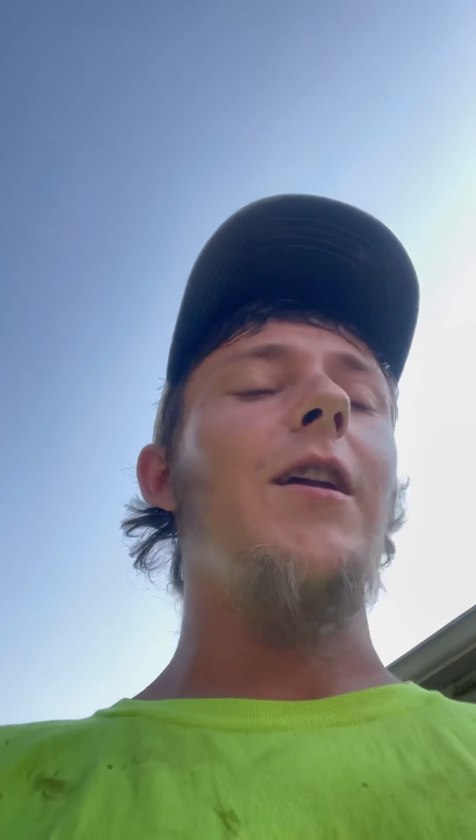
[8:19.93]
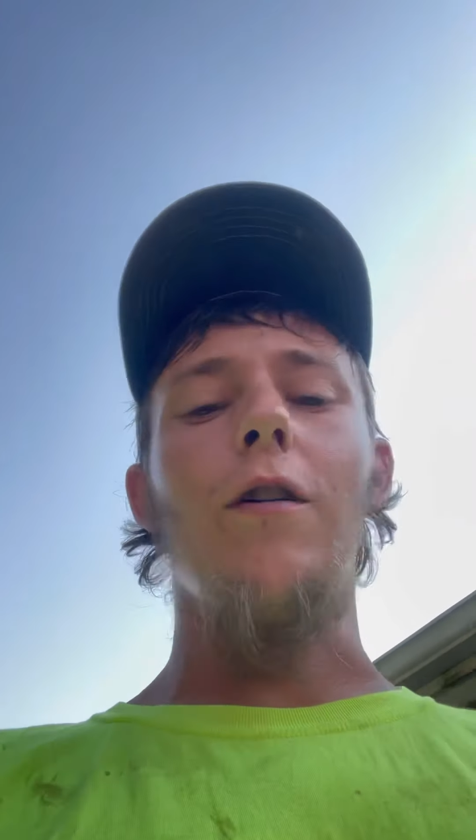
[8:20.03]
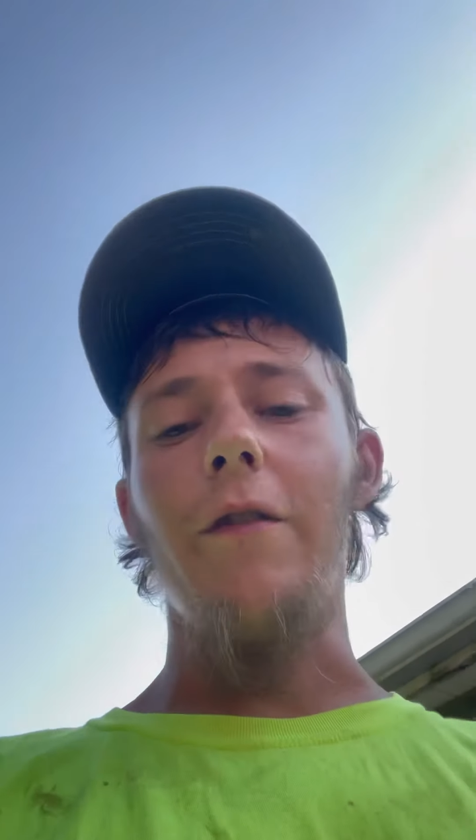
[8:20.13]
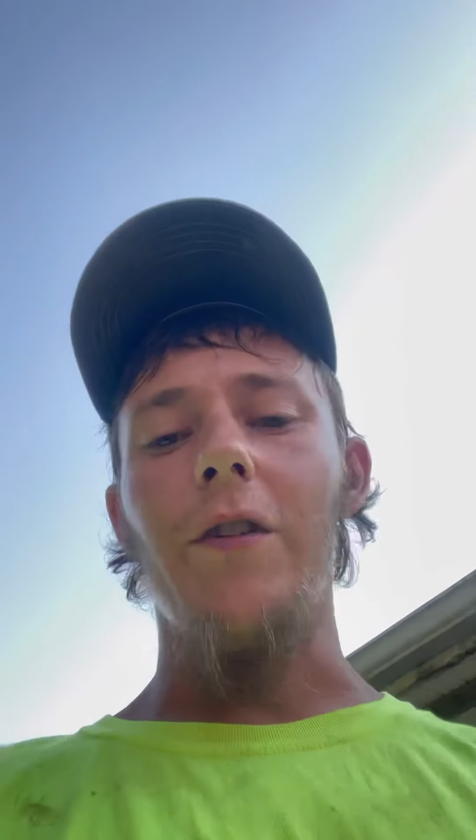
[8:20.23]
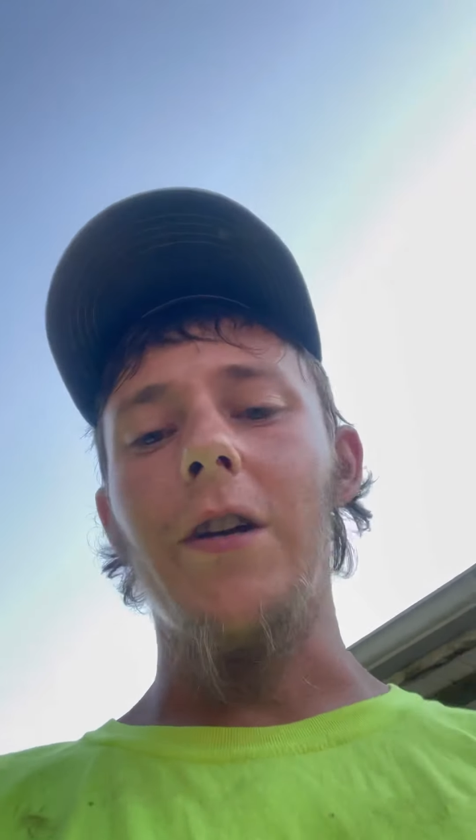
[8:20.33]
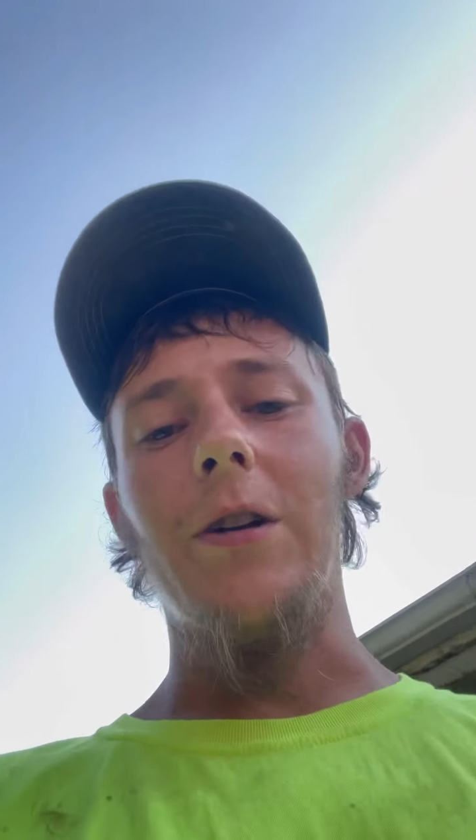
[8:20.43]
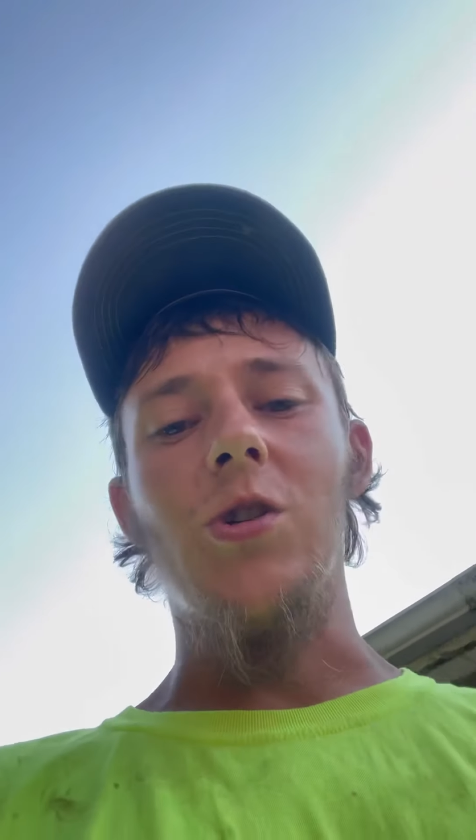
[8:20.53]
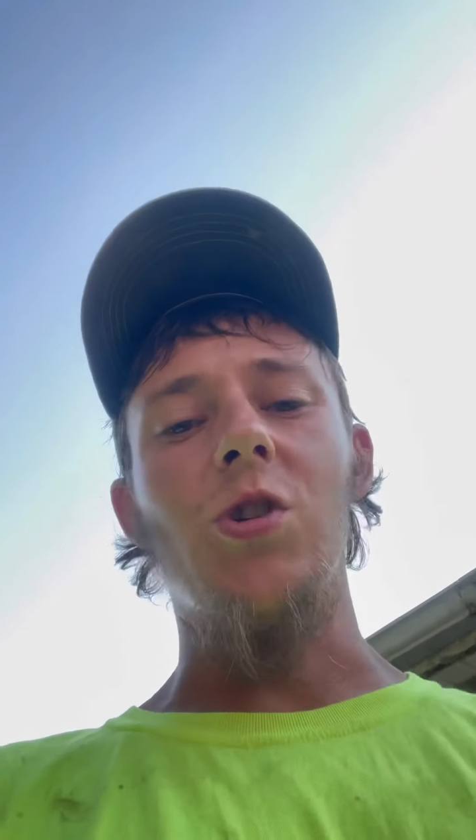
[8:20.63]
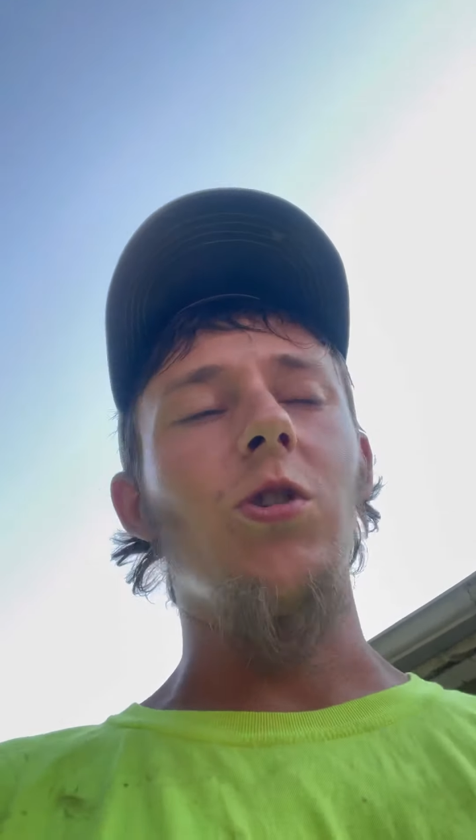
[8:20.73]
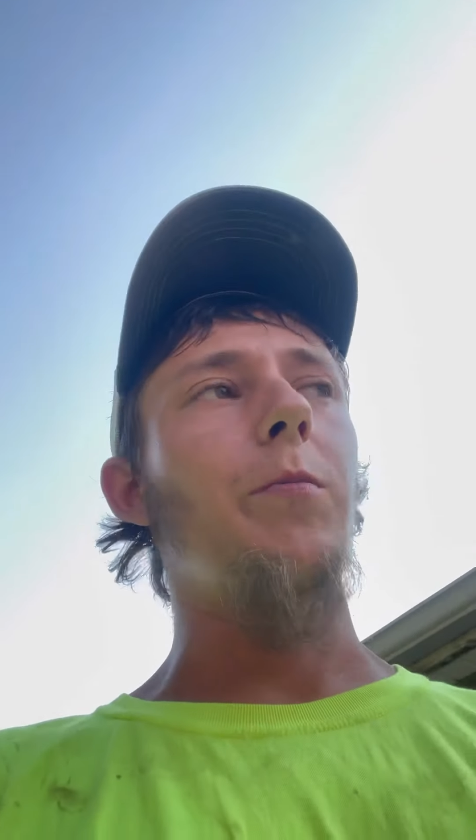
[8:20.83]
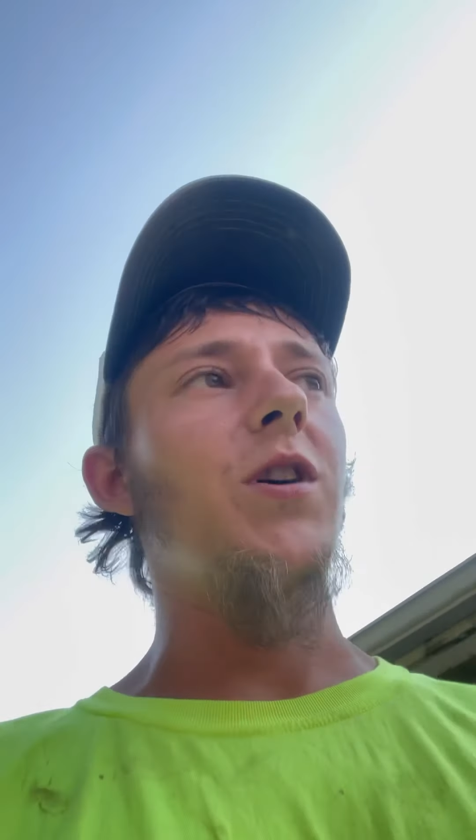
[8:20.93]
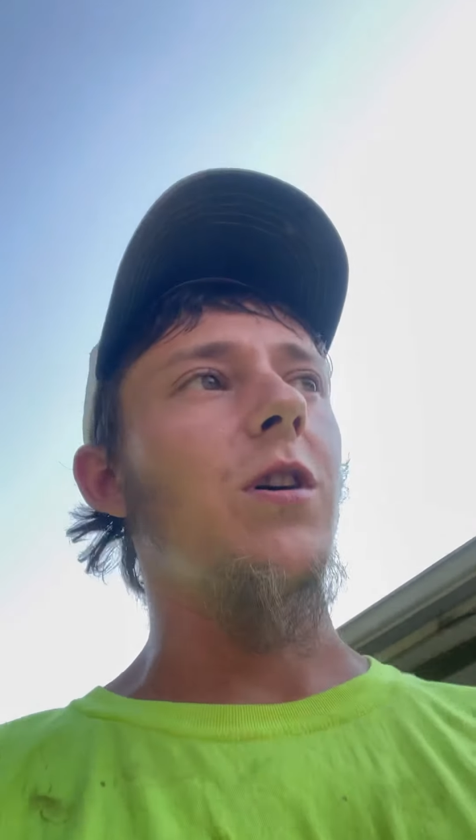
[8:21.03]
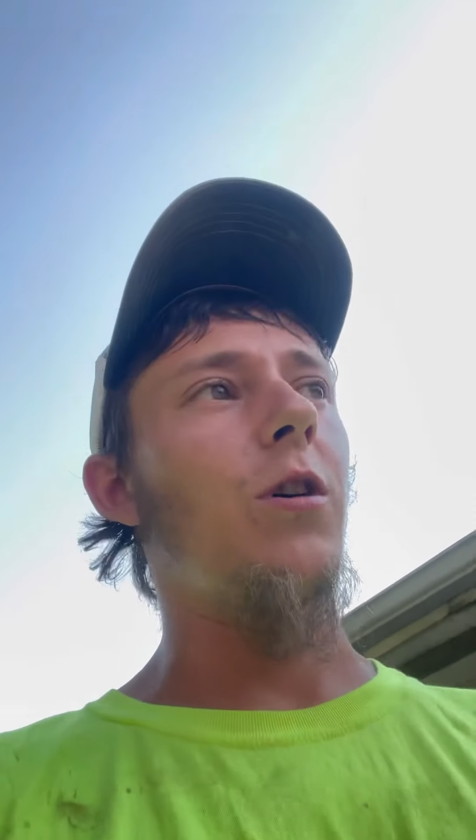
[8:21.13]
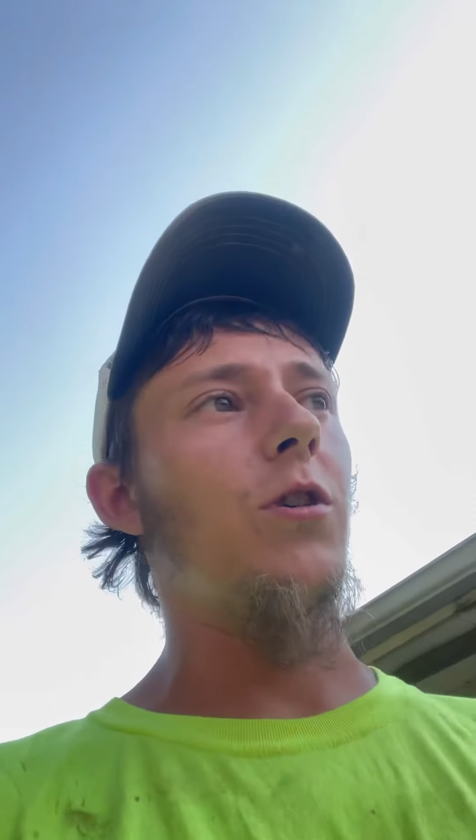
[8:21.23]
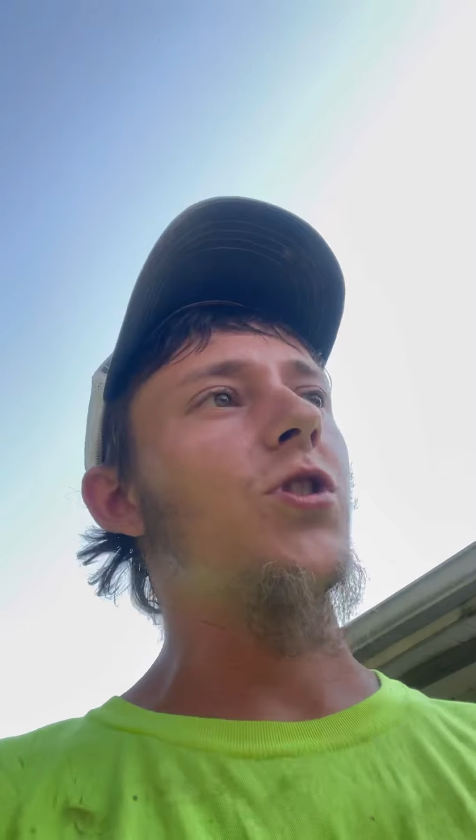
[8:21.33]
hopefully here soon there'll be a
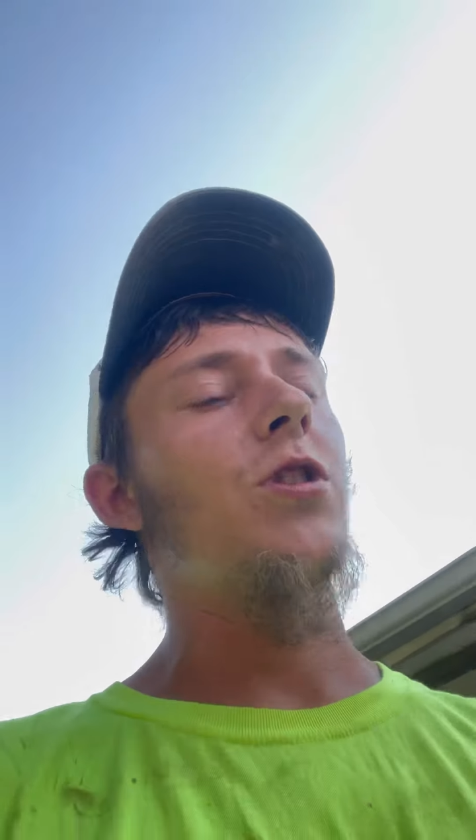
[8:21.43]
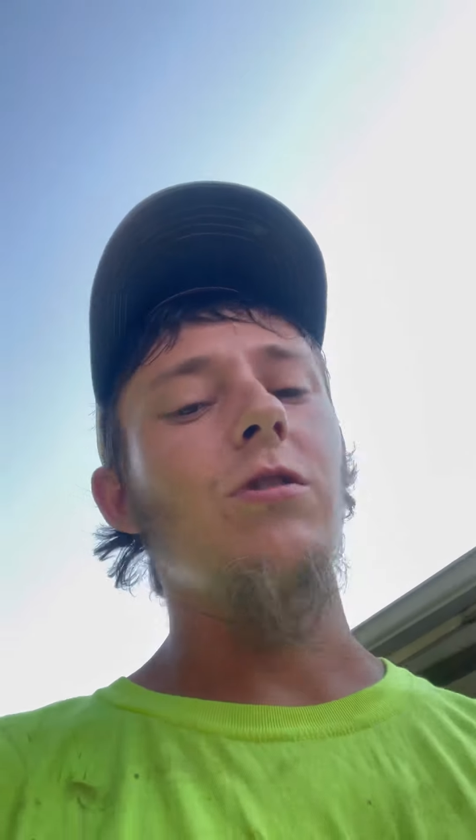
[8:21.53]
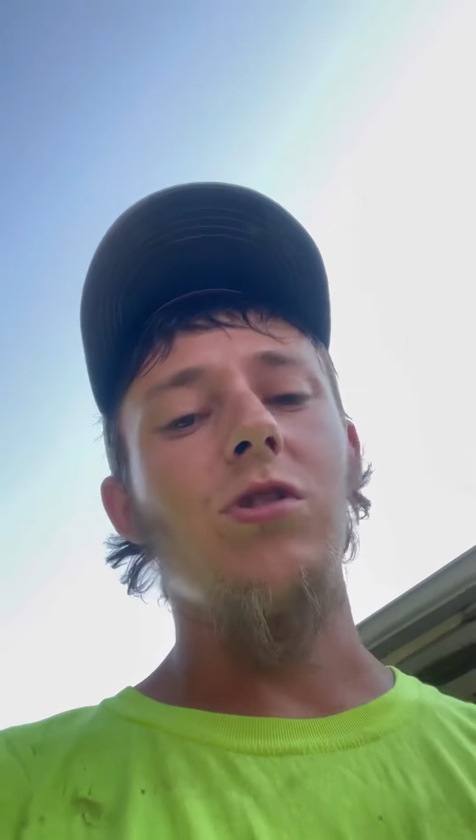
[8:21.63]
car show,